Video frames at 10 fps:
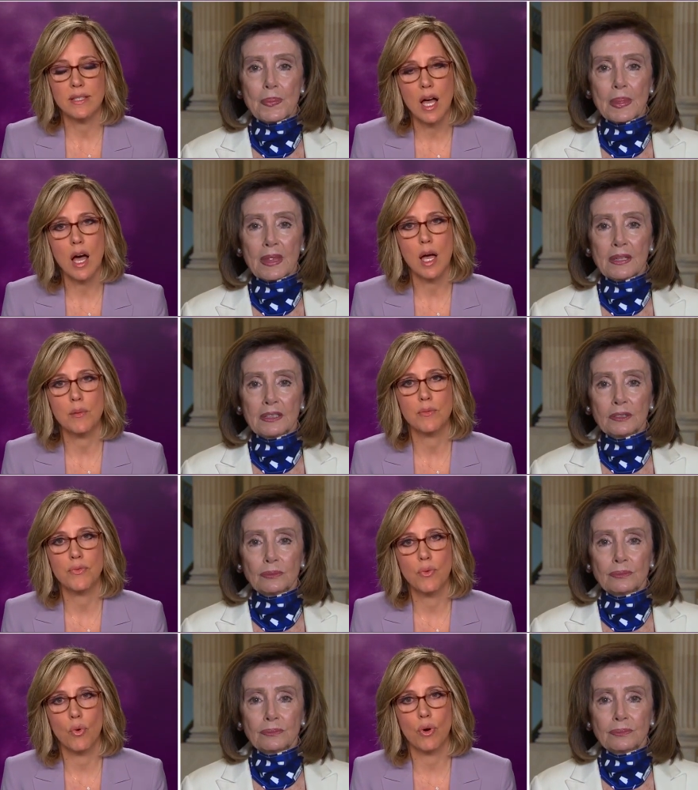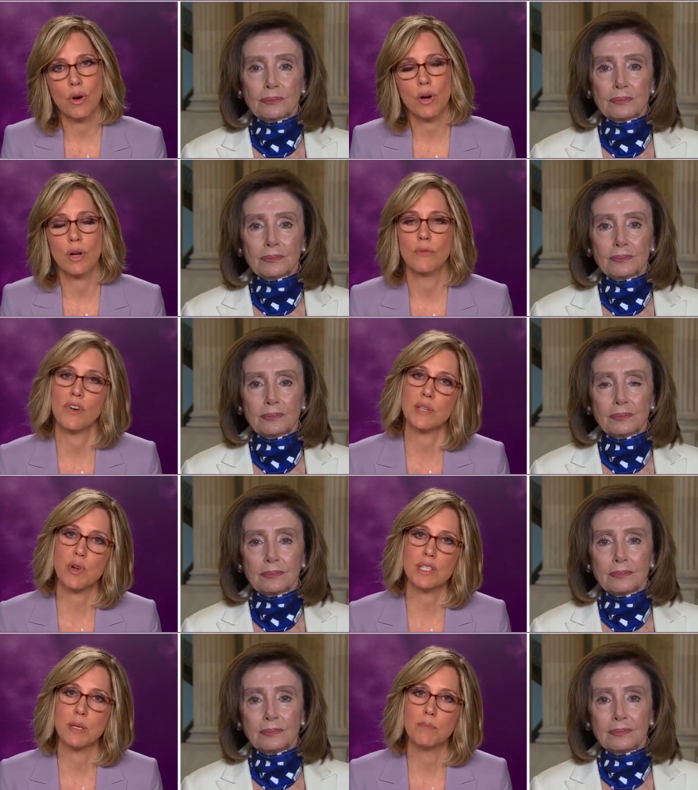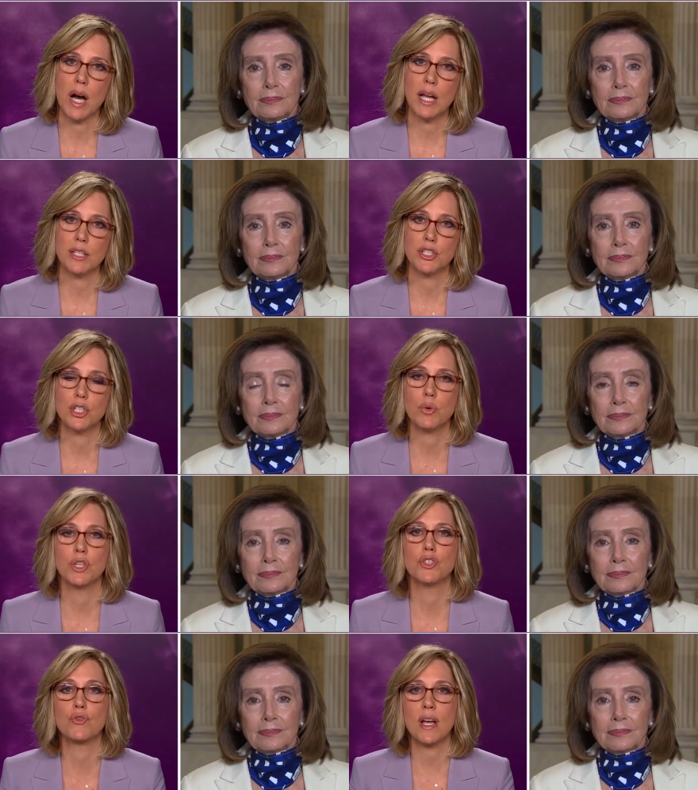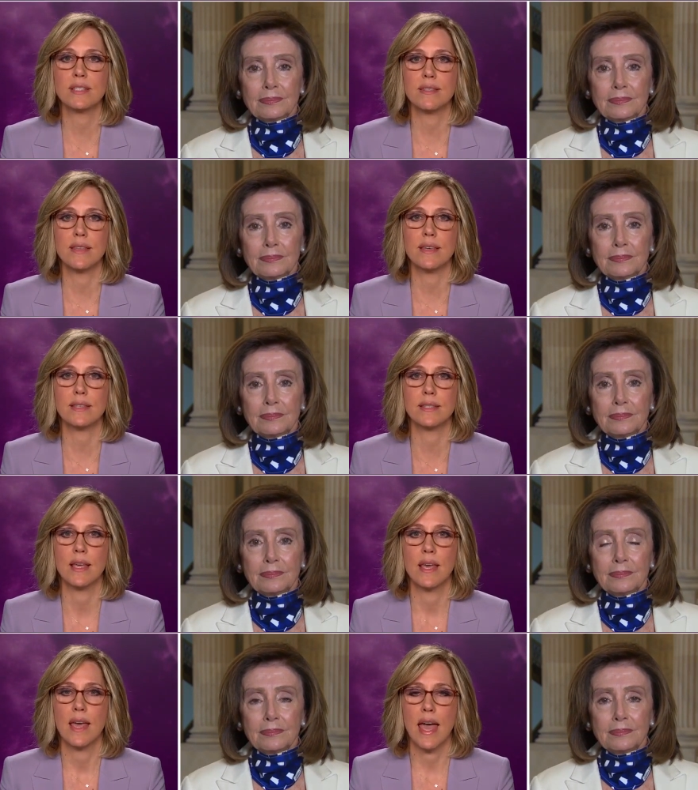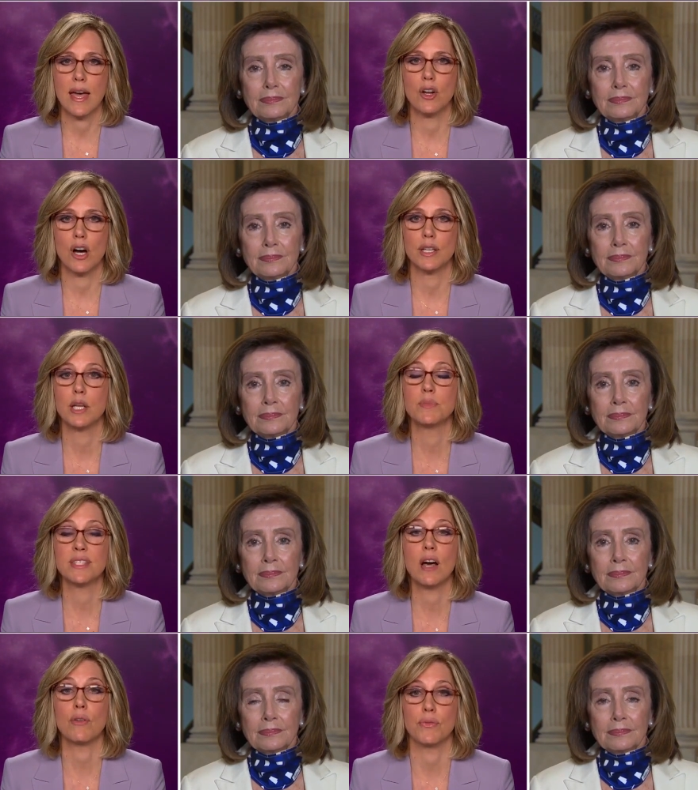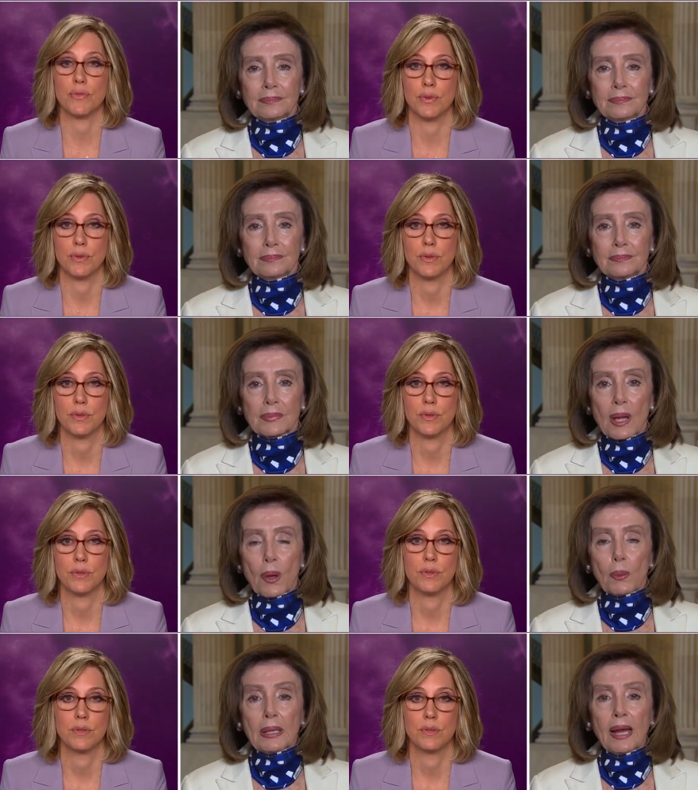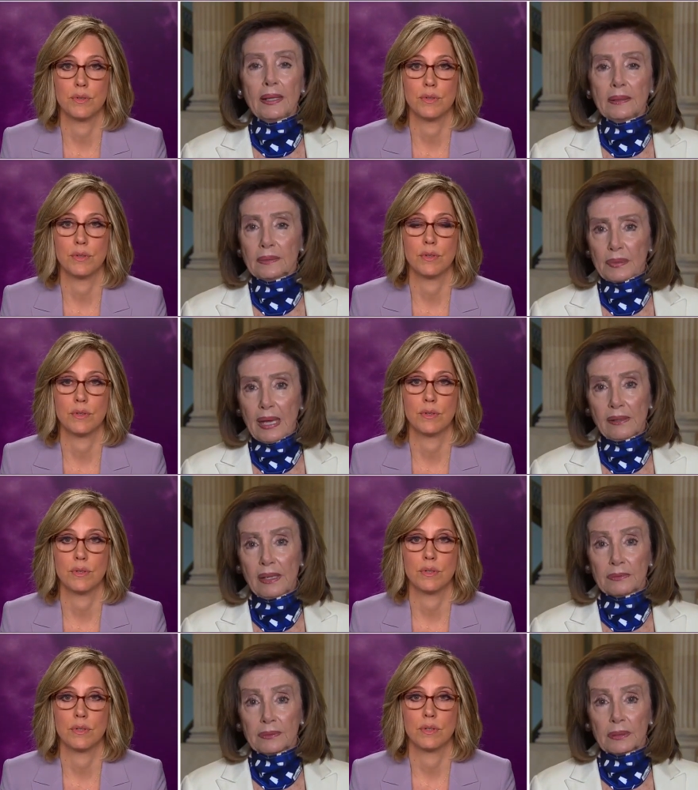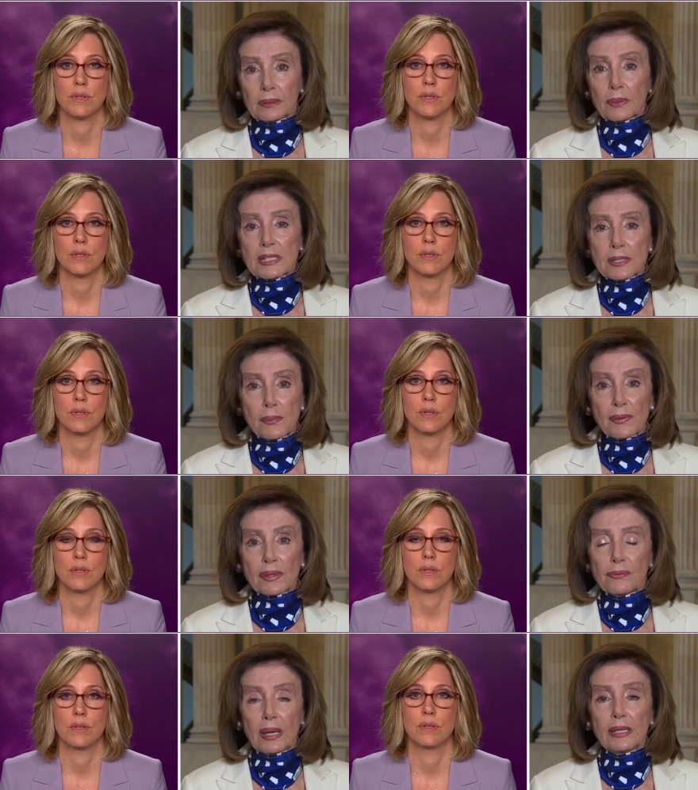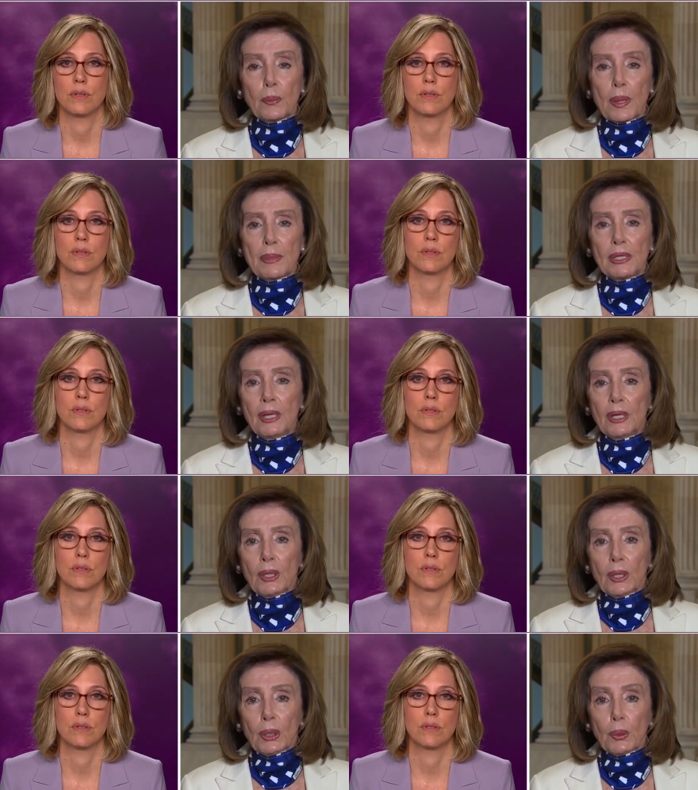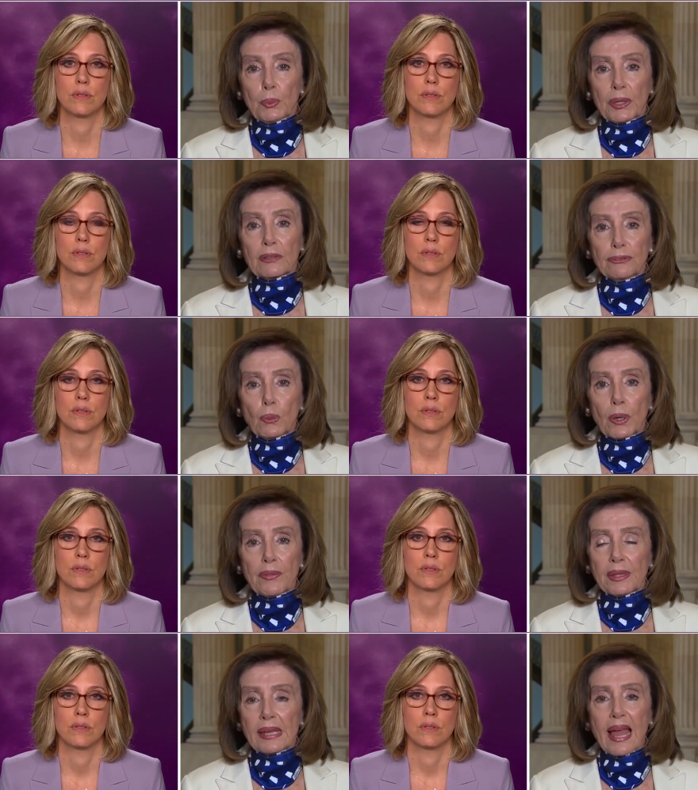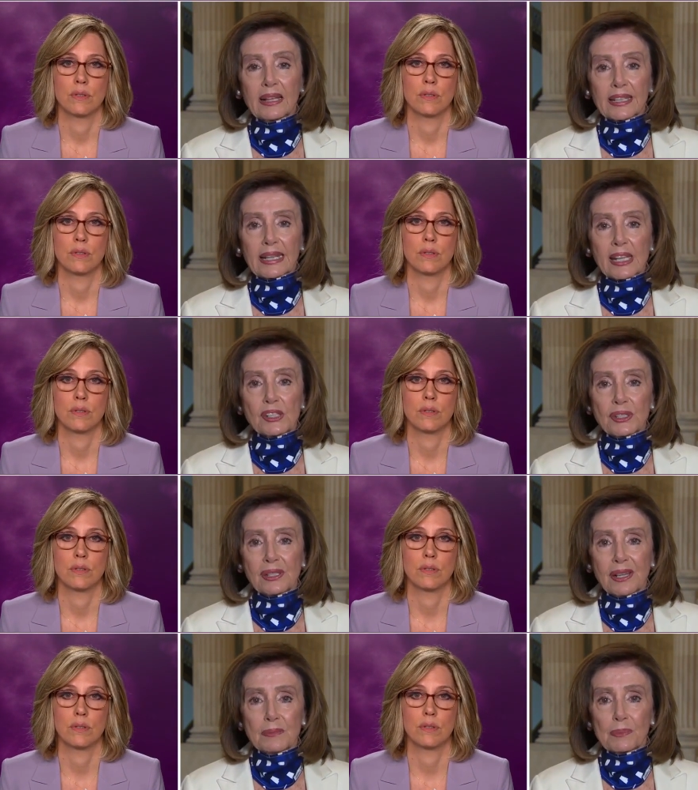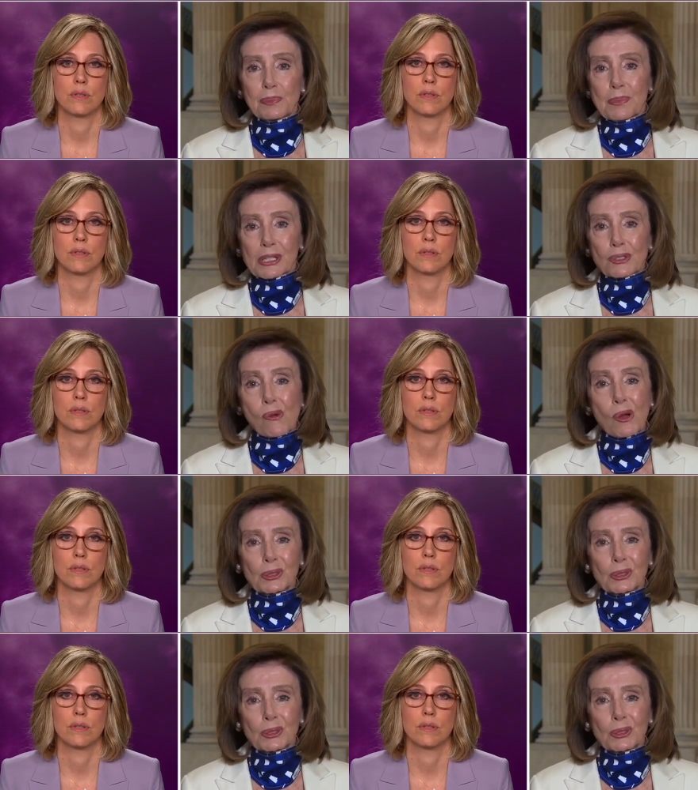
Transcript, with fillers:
Speaker 1: time for Vice President Biden to address this head on himself? Well,
Speaker 2: I, I have great sympathy for any women who bring forth an allegation. I'm a big, strong